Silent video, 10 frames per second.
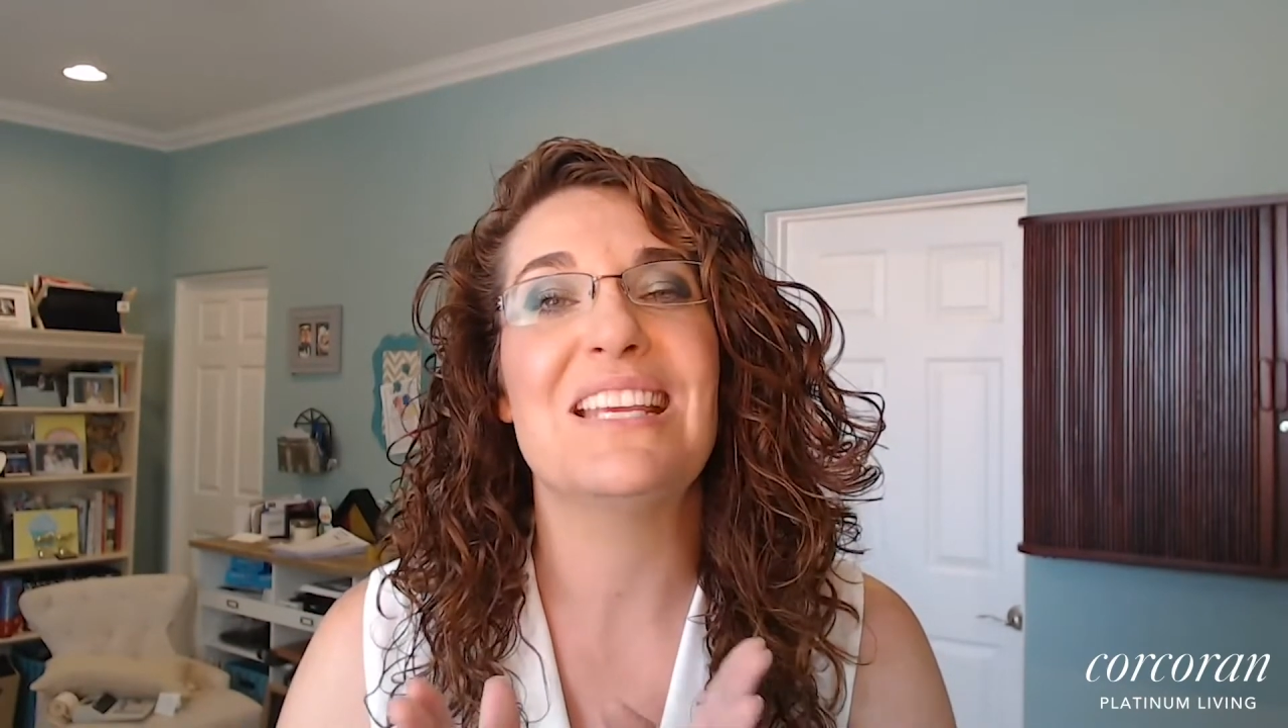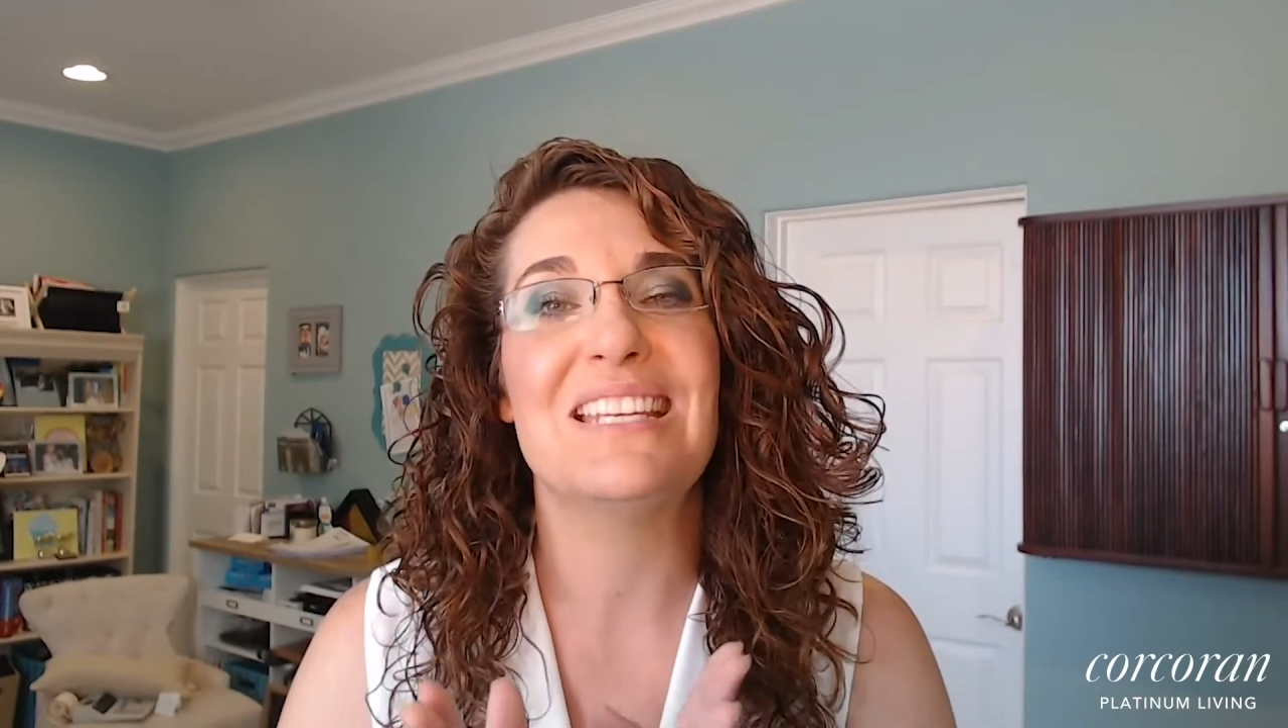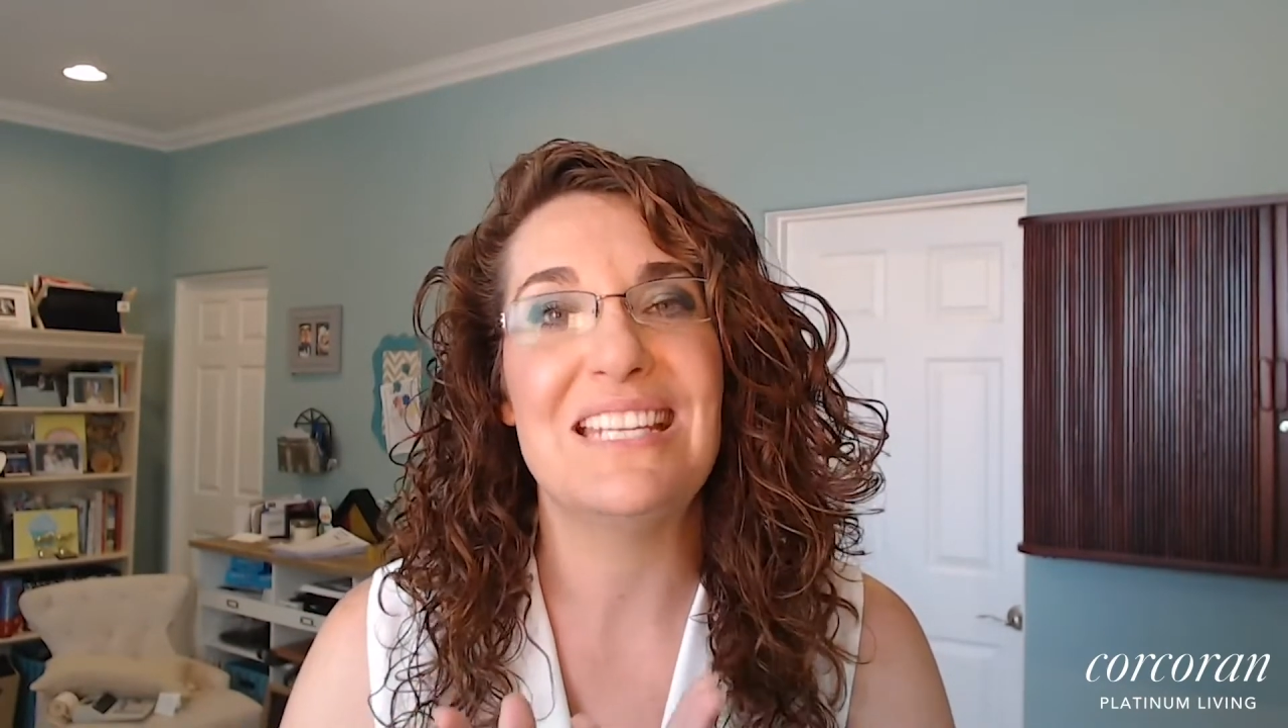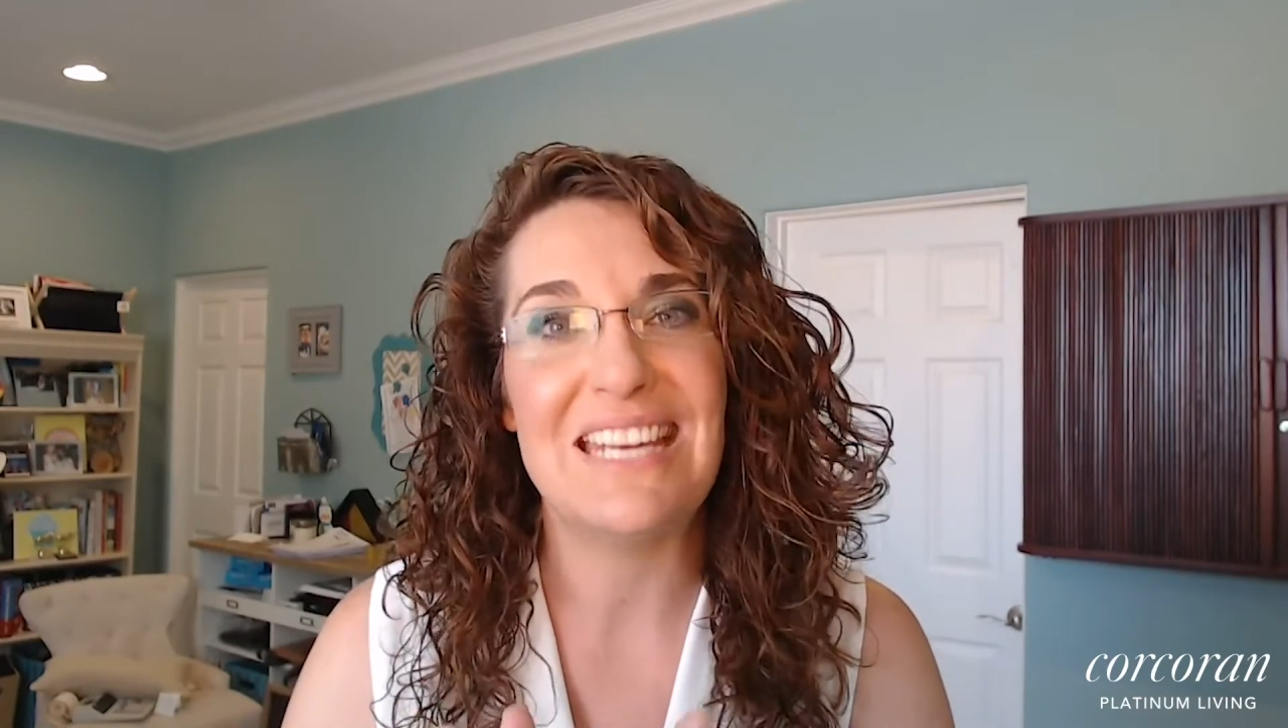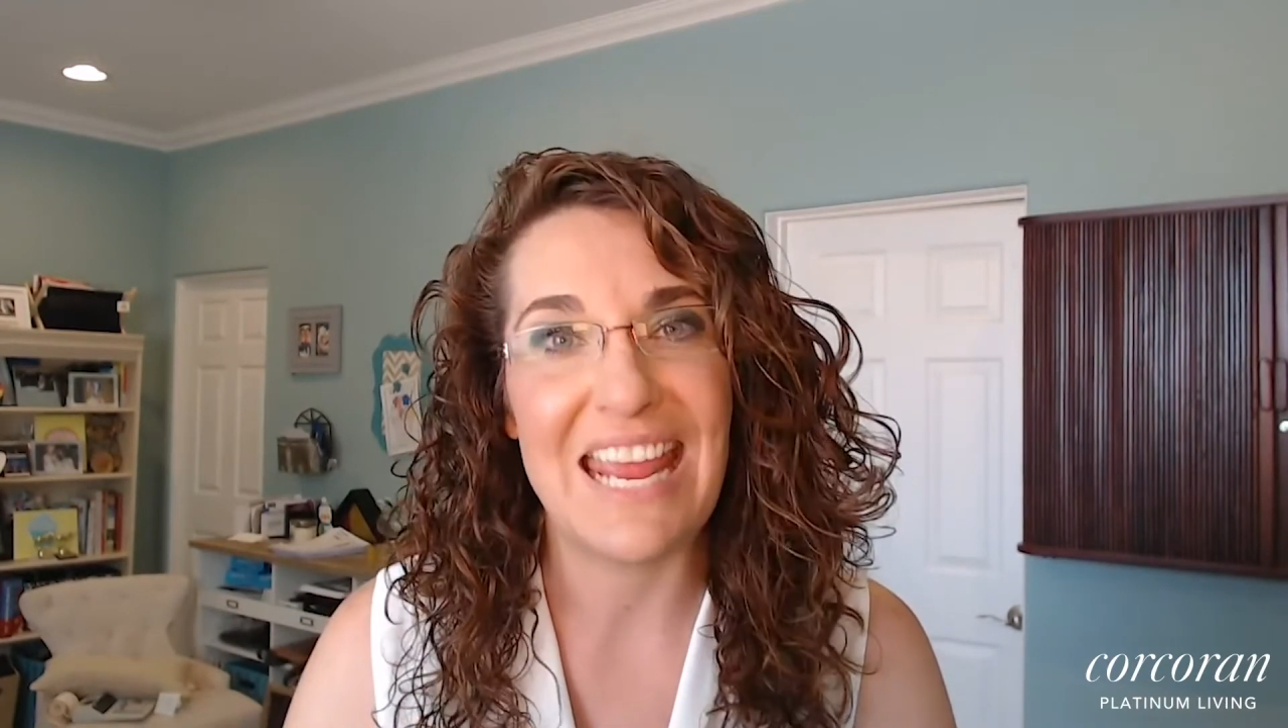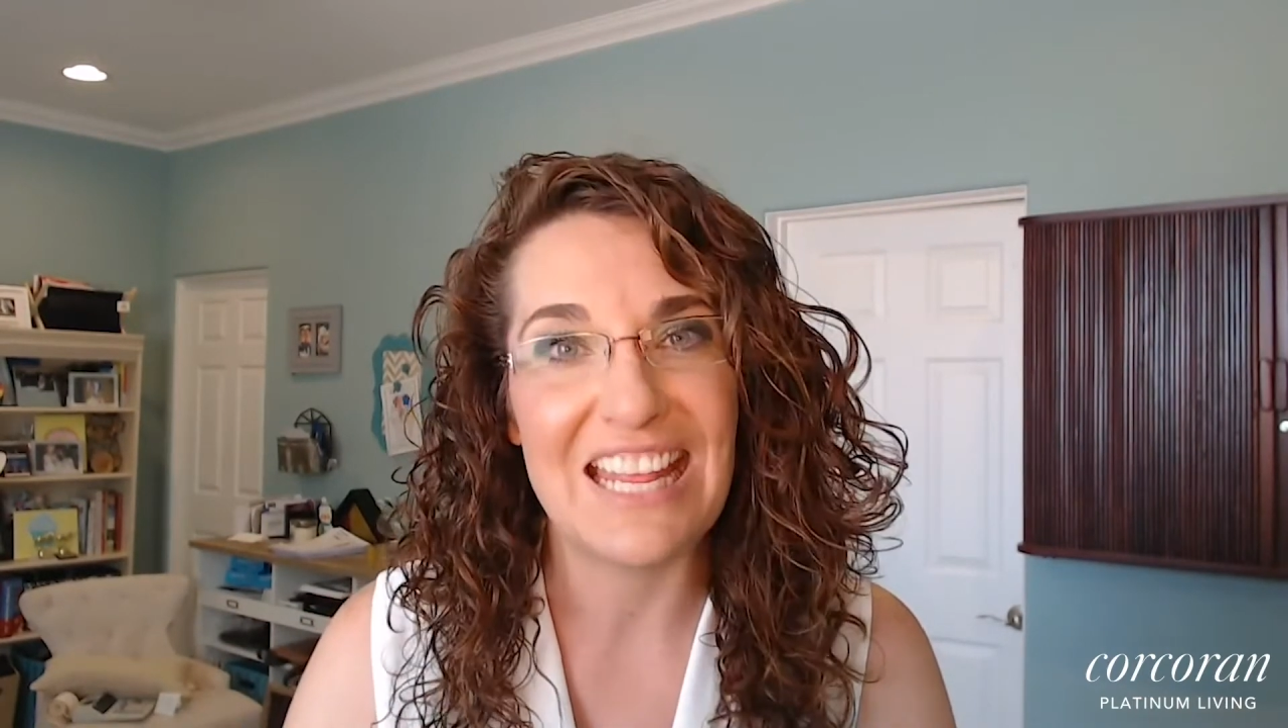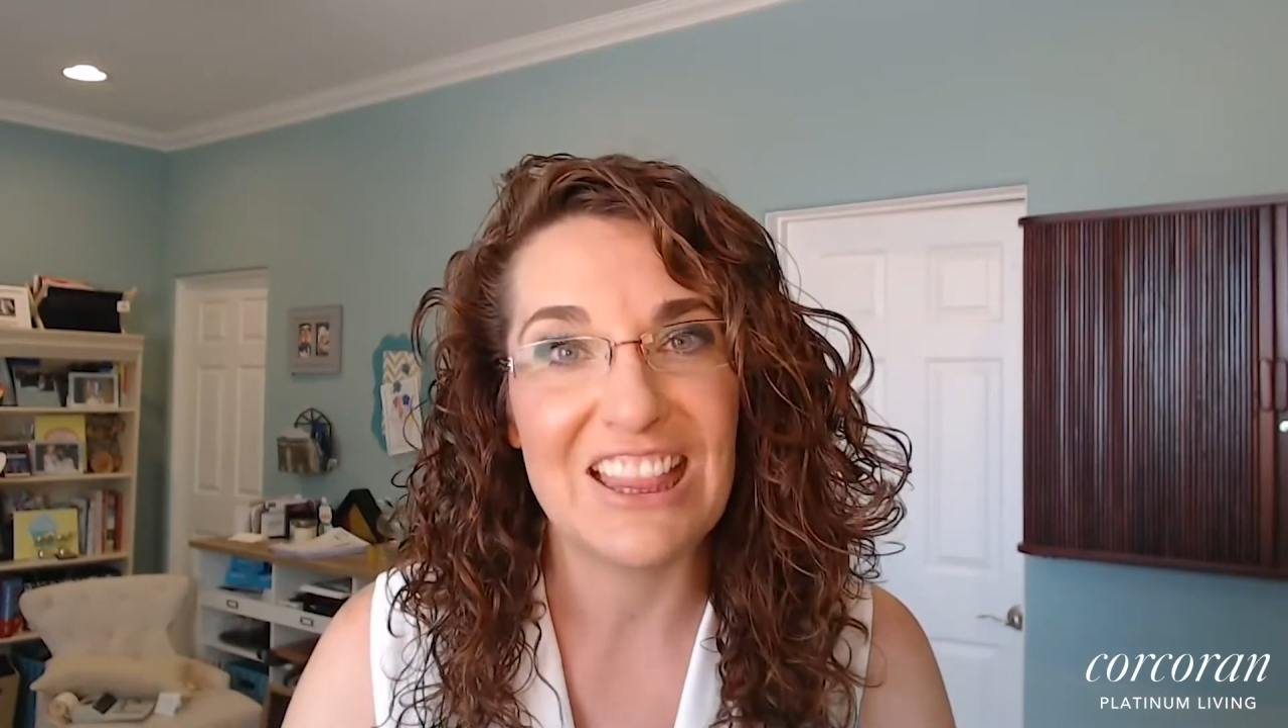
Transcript: that need a